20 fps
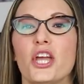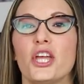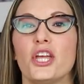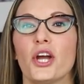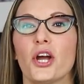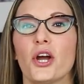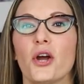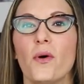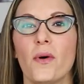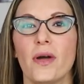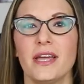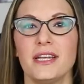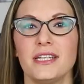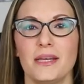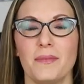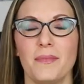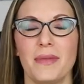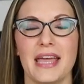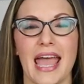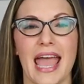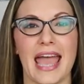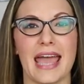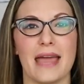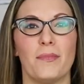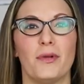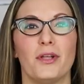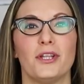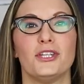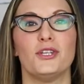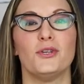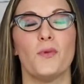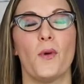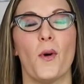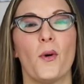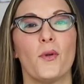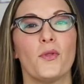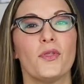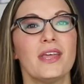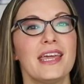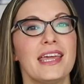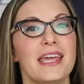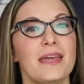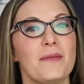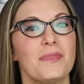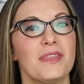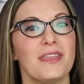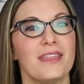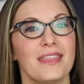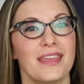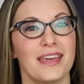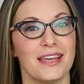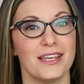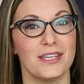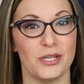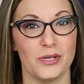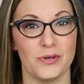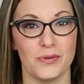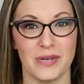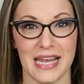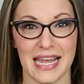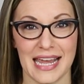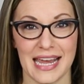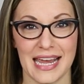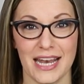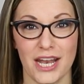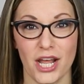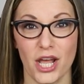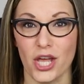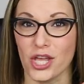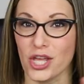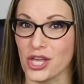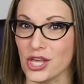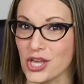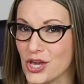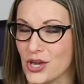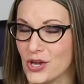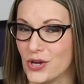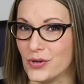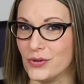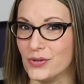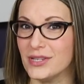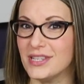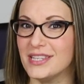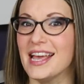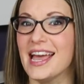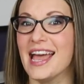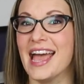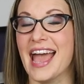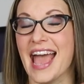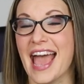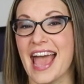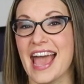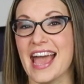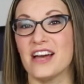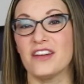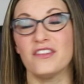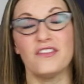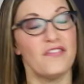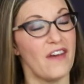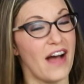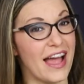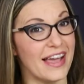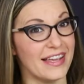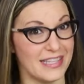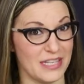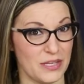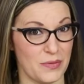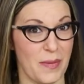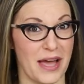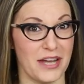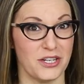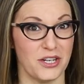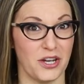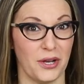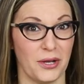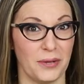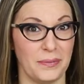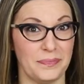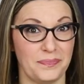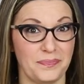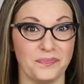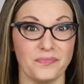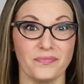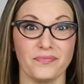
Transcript: you're going to be able to only keep the things you need, use, and find special.